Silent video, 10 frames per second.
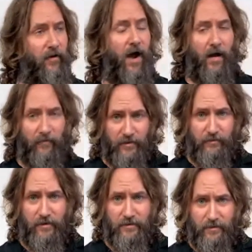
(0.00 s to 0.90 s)
for
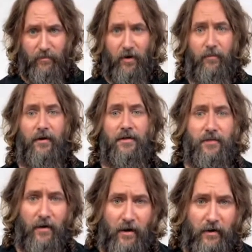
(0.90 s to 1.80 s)
obvious reasons. Barbering
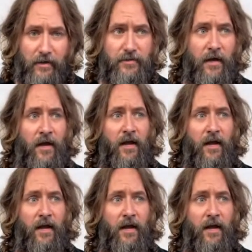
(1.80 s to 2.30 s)
is our heritage.